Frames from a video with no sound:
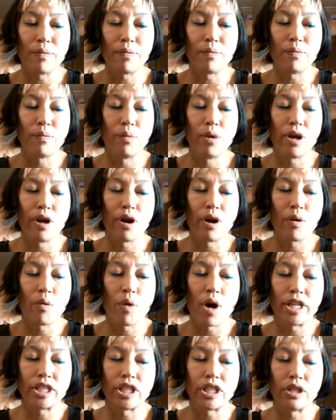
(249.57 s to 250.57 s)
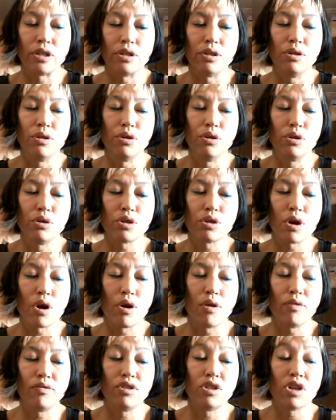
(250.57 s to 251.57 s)
We are watching news
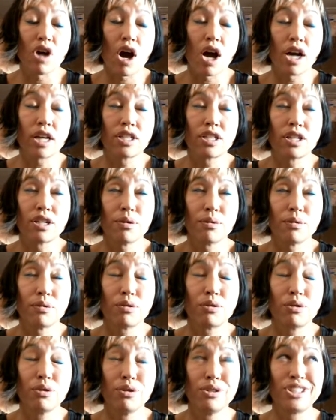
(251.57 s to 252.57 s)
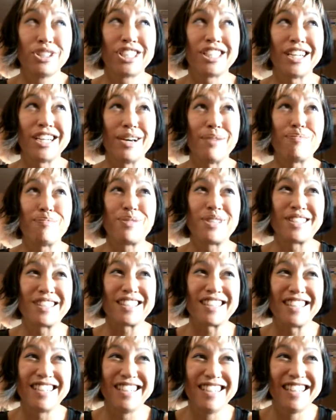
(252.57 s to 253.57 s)
of docked cruise ships
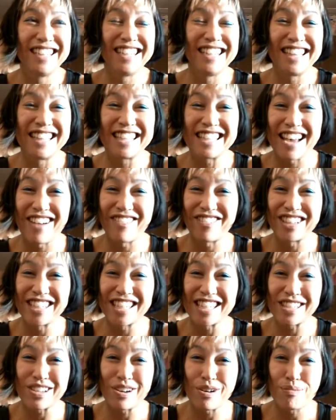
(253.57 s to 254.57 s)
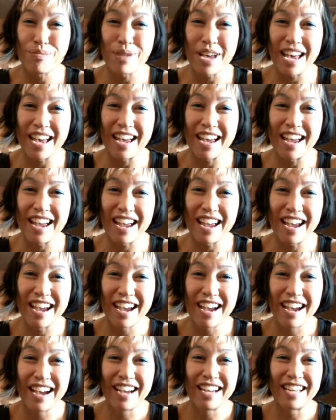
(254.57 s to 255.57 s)
in the San Francisco Bay
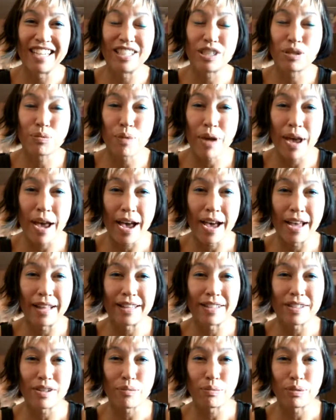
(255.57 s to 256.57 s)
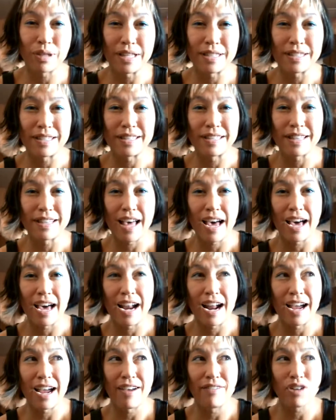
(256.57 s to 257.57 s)
in Japan. These are places that I
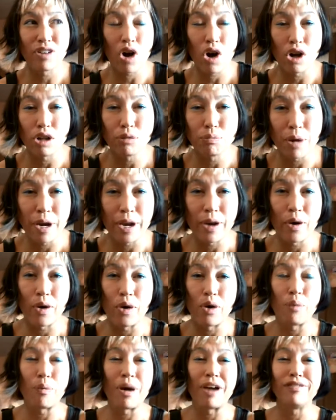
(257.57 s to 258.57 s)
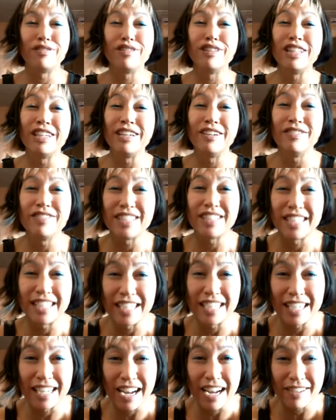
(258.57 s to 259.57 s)
have called my home. I've lived
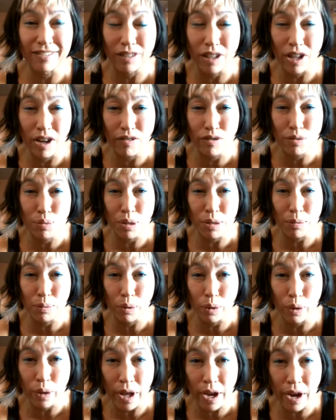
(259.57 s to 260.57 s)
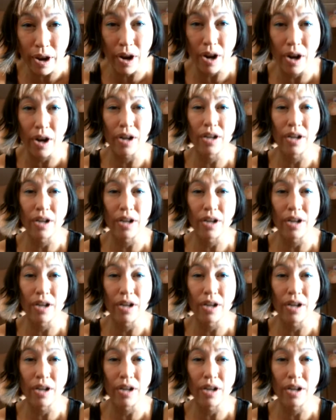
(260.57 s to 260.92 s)
in. I've loved people there.